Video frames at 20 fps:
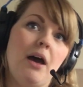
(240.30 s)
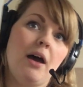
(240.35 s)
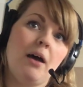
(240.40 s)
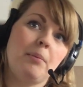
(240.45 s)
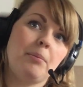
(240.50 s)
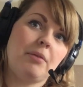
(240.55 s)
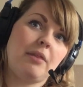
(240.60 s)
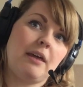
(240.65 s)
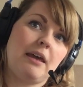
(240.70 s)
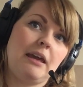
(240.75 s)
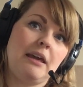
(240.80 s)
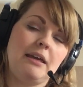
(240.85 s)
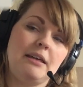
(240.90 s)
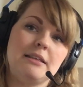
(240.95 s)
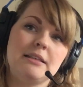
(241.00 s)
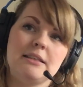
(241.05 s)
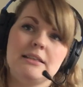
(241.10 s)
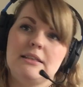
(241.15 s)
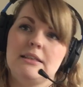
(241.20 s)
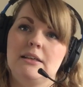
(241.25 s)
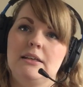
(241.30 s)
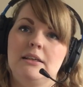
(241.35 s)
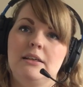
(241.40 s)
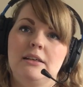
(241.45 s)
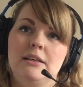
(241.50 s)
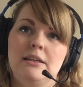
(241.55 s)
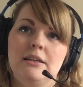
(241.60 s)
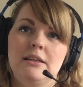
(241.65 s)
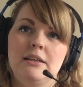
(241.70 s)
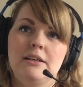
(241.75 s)
up these.
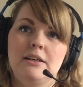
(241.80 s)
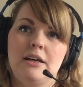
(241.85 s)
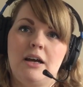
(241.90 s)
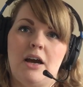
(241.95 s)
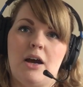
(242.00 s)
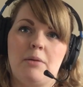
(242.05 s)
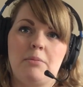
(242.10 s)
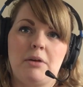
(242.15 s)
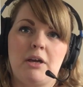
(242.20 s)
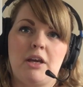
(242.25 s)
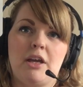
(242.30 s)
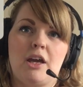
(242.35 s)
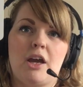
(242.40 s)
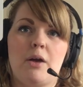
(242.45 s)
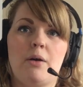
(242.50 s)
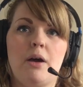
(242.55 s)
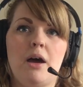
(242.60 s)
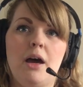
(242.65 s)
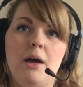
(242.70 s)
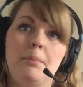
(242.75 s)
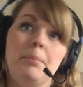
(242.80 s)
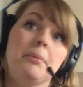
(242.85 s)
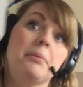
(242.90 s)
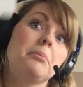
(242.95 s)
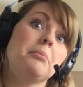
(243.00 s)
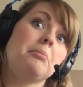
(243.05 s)
I'm going to go up